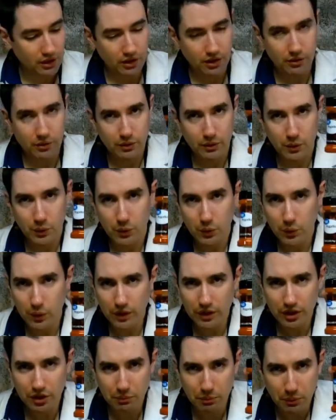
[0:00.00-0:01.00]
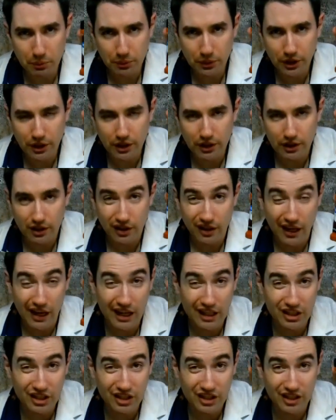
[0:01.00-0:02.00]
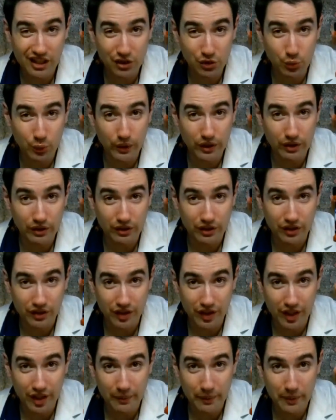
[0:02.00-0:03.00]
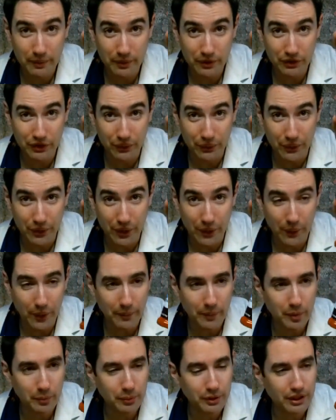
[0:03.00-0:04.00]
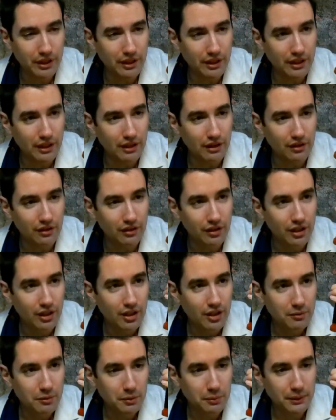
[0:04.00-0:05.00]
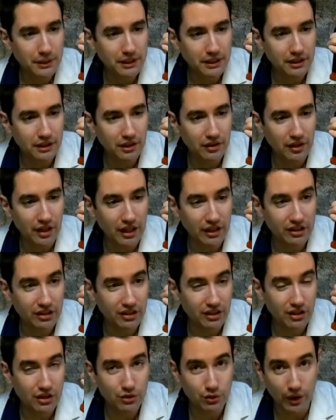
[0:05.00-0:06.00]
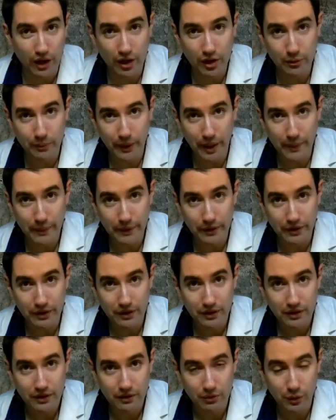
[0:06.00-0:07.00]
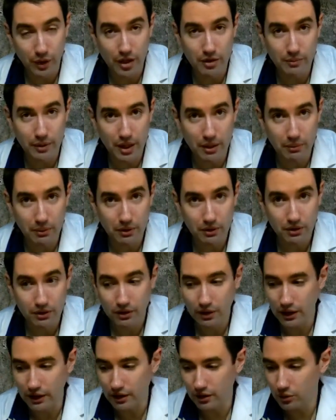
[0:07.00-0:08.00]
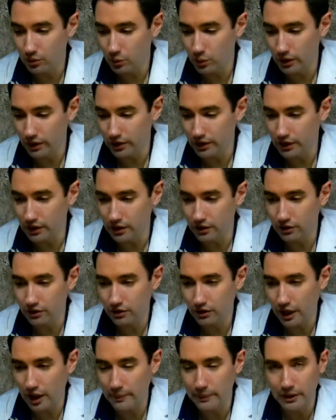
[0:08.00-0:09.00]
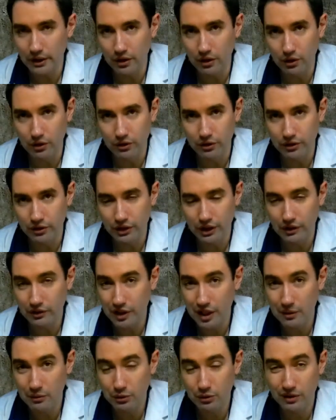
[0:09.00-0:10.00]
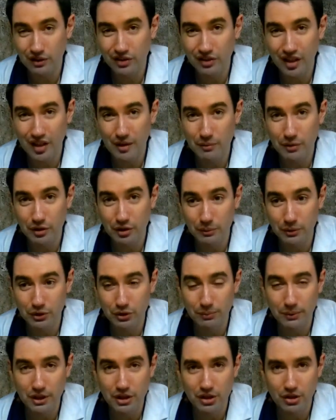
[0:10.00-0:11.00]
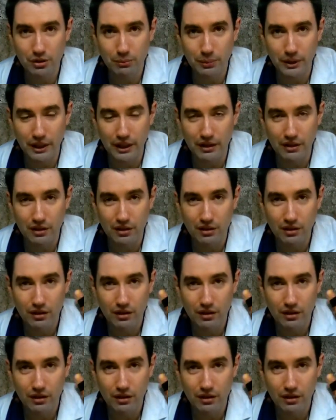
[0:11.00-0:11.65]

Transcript: What is paprika? Actually, that's weird because a lot of people don't know what paprika is. Paprika is actually ground pepper, red pepper, like what these habaneros and stuff. Came from the same similar species of plant.